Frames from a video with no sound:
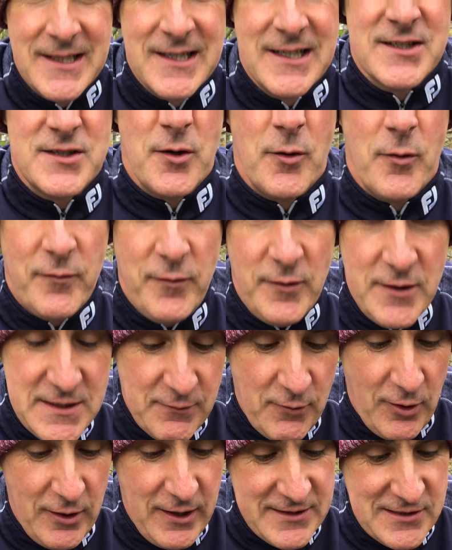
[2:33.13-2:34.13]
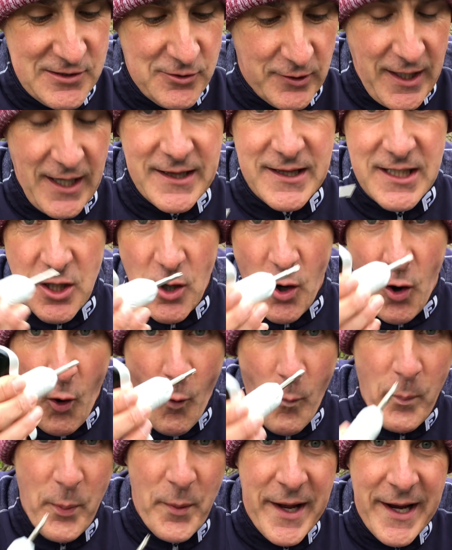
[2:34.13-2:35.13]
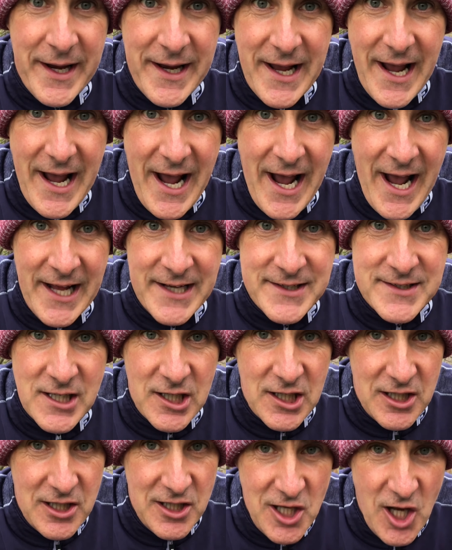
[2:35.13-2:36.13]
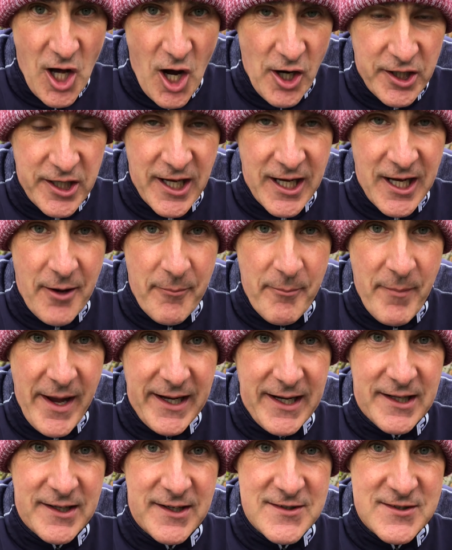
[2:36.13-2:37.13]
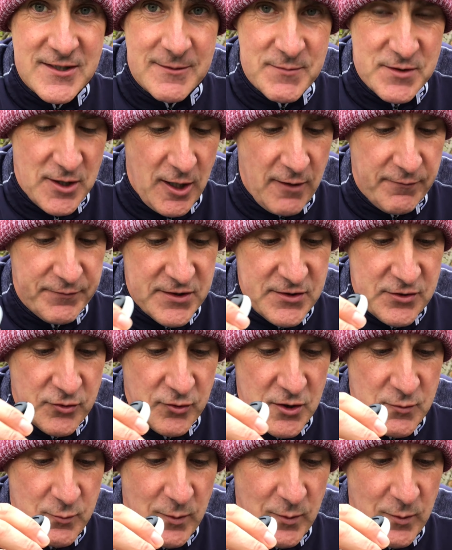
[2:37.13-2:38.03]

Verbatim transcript: So first of all, let's look at the opening and locking mechanisms of the screws.